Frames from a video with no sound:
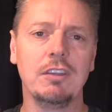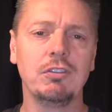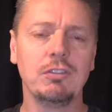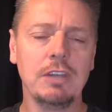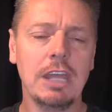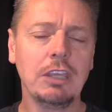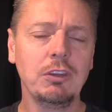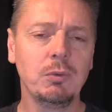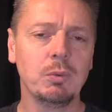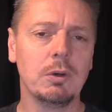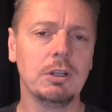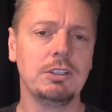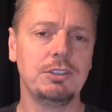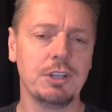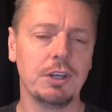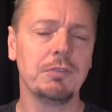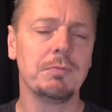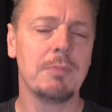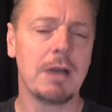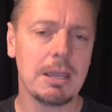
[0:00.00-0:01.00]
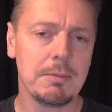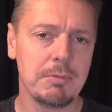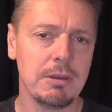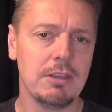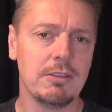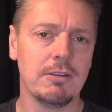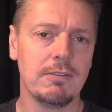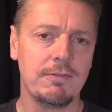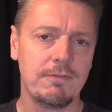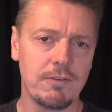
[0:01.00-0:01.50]
This next one just might
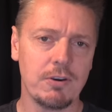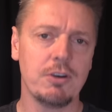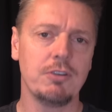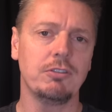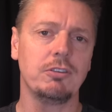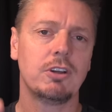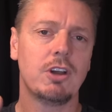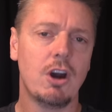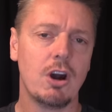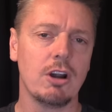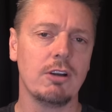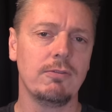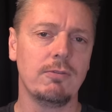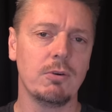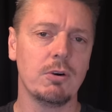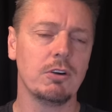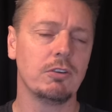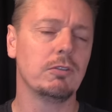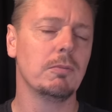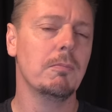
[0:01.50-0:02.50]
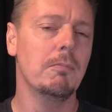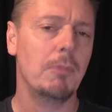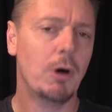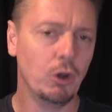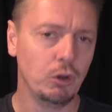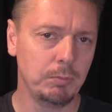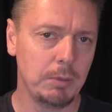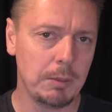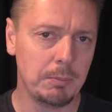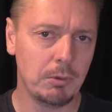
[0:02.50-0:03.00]
be the first card force
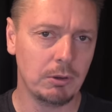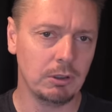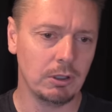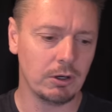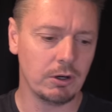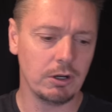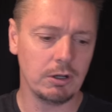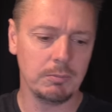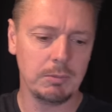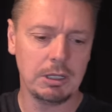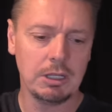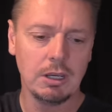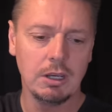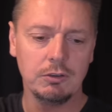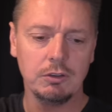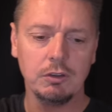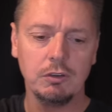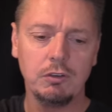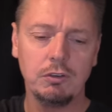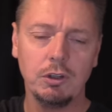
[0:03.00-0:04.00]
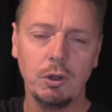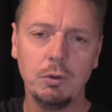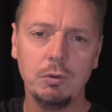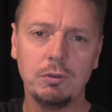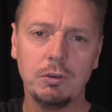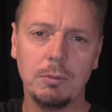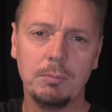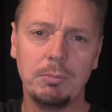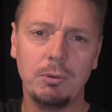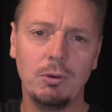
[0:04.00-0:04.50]
most people learn because it's so
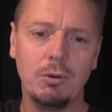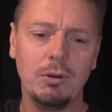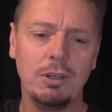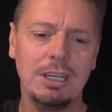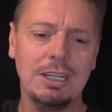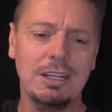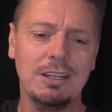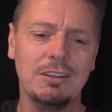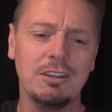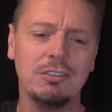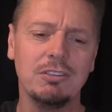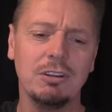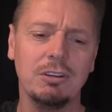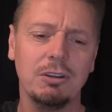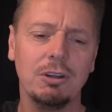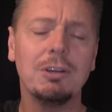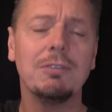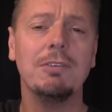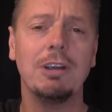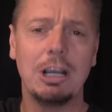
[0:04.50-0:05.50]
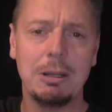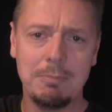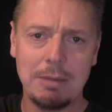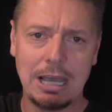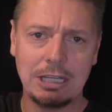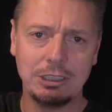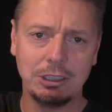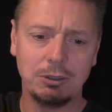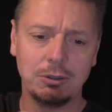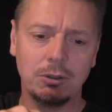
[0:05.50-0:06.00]
simple and it doesn't look very
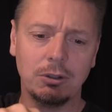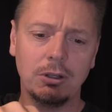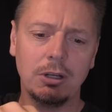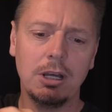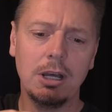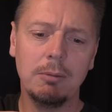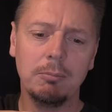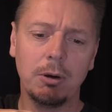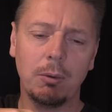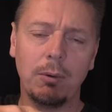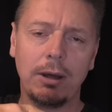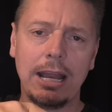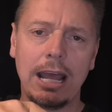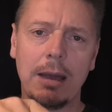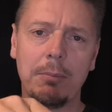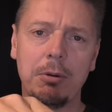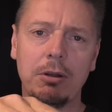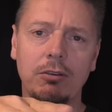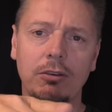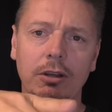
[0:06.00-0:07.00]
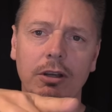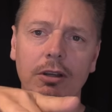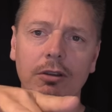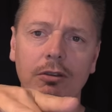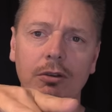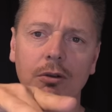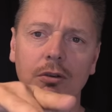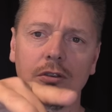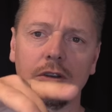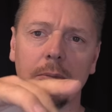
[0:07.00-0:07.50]
magical. But what happens
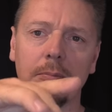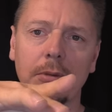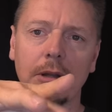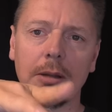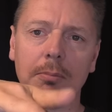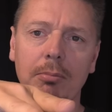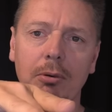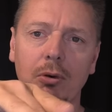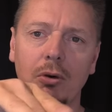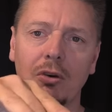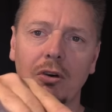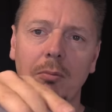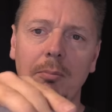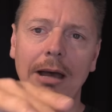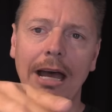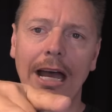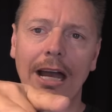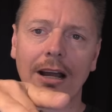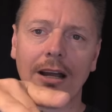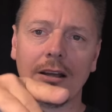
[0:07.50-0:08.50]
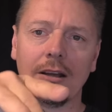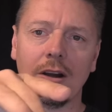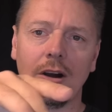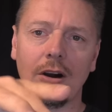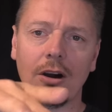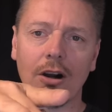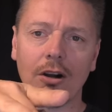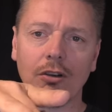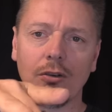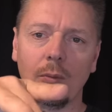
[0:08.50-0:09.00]
is you simply pull back
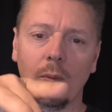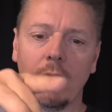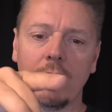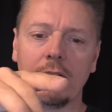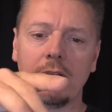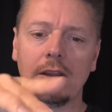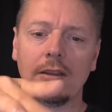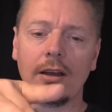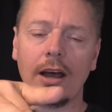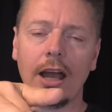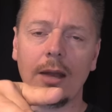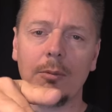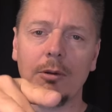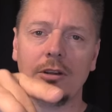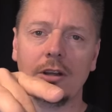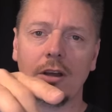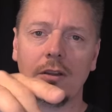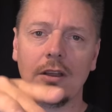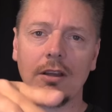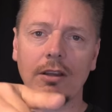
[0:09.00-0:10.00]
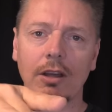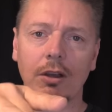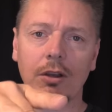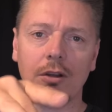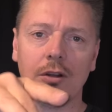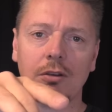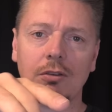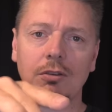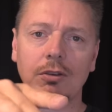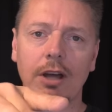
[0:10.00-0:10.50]
cards one at a time until they tell
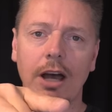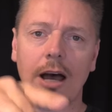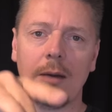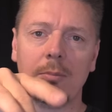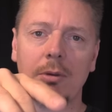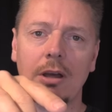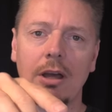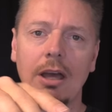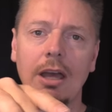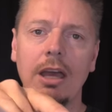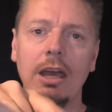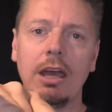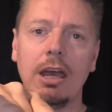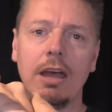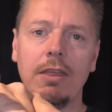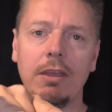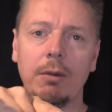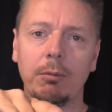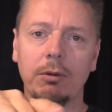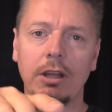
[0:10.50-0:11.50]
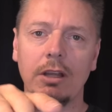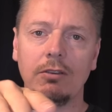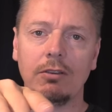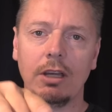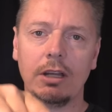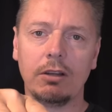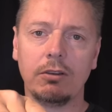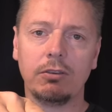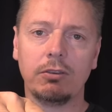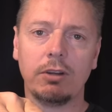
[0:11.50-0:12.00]
you to stop. And then when they
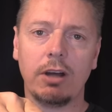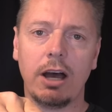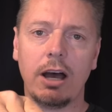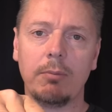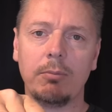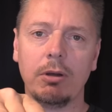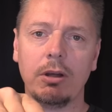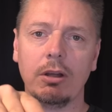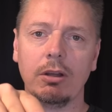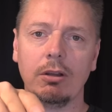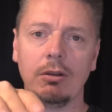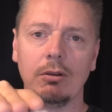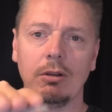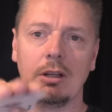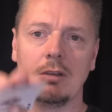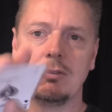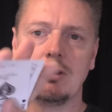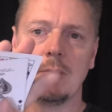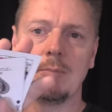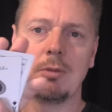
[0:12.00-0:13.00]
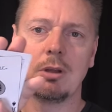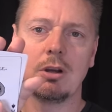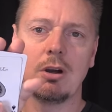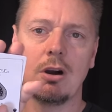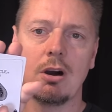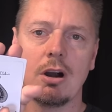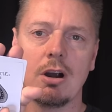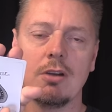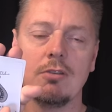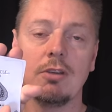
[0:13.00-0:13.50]
say to stop, you lift up the
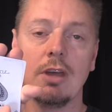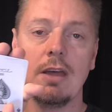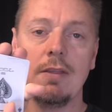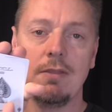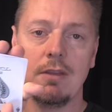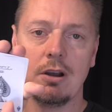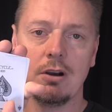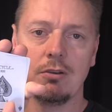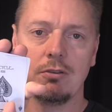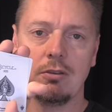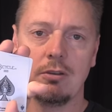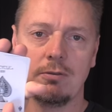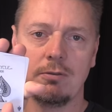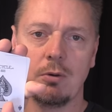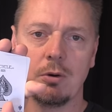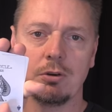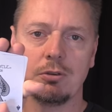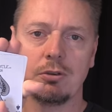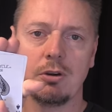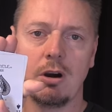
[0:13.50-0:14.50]
cards and there's the force